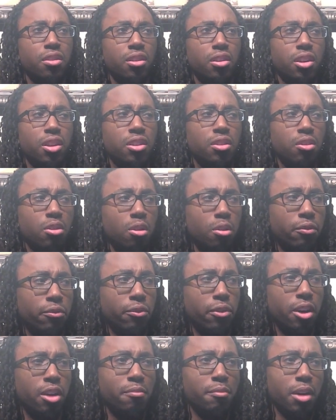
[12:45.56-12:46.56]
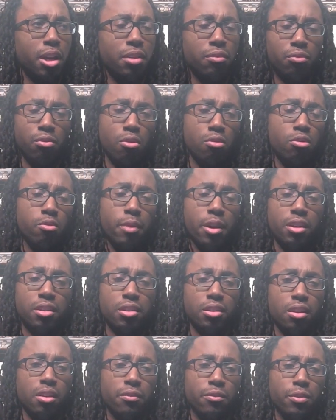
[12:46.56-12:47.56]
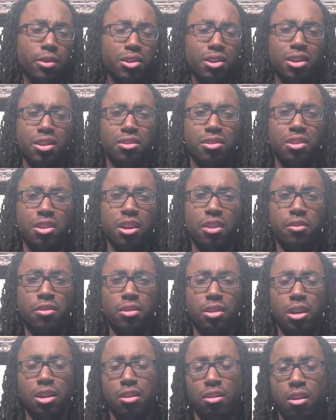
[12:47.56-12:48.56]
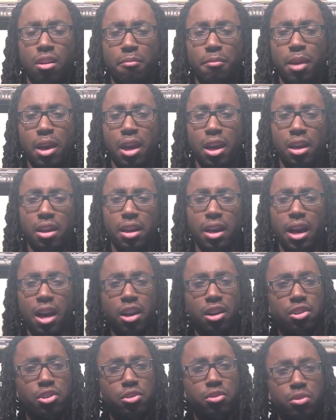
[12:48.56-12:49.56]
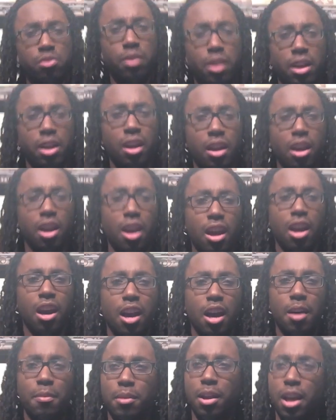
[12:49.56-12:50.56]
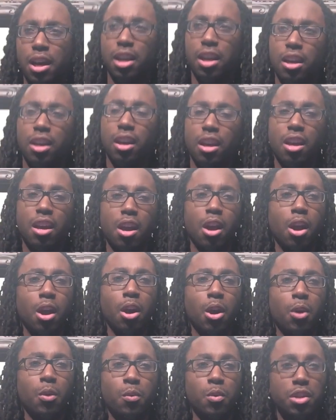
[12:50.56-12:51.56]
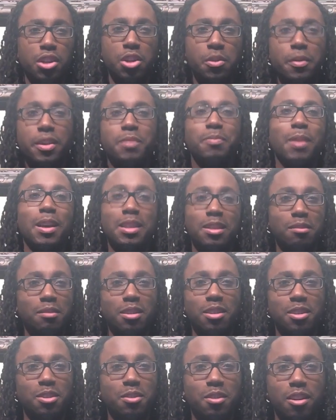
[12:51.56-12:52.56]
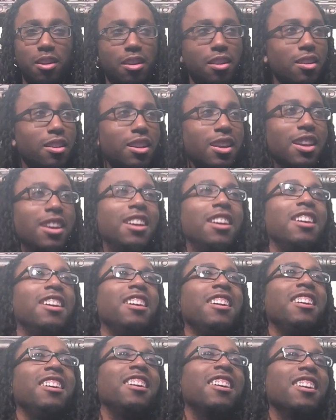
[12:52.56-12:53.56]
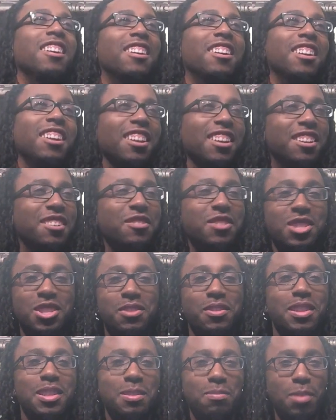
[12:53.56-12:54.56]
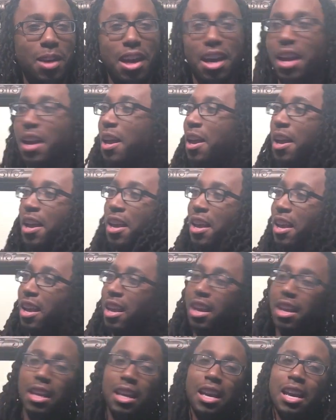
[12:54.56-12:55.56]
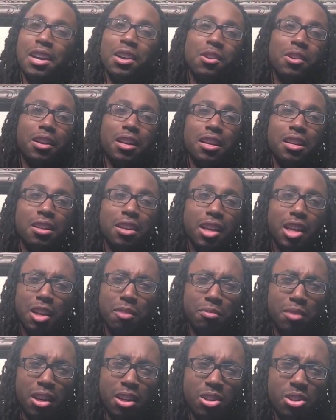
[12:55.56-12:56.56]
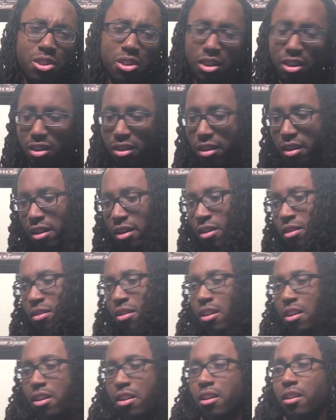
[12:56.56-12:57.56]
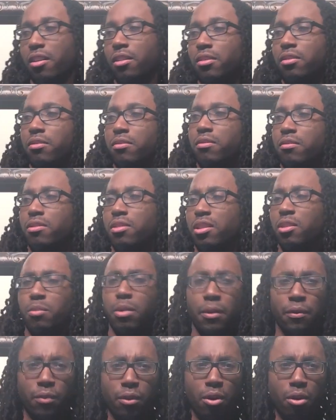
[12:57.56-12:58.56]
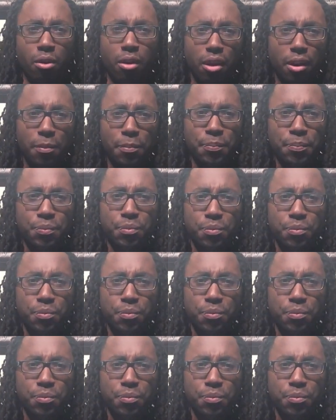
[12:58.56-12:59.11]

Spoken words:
his girlfriend may have thrown away the stuff, and then Tierra's getting all mad, like, how could you do that? I'm like, what did you expect him to do, girl? What'd you expect? He ain't gonna get her to keep that shit? Hell nah. Shit, what for?